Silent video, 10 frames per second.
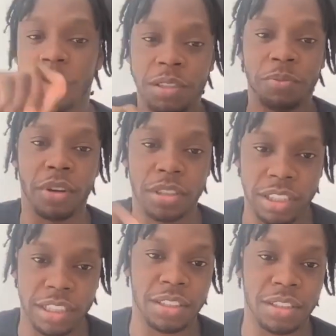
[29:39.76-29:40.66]
these
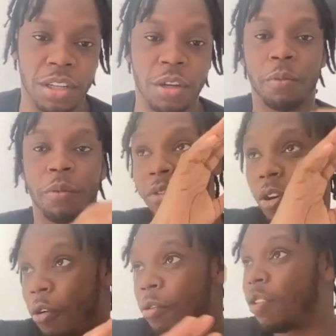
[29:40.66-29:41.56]
boxes, we've got
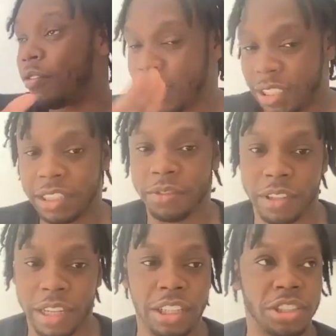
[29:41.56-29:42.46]
all of these
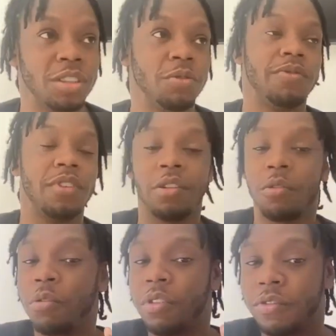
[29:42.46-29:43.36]
certifications, we've done
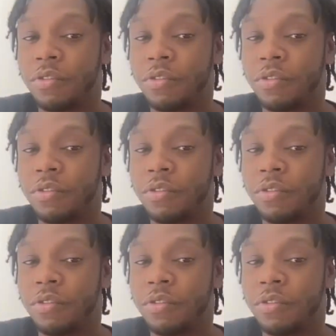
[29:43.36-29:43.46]
all of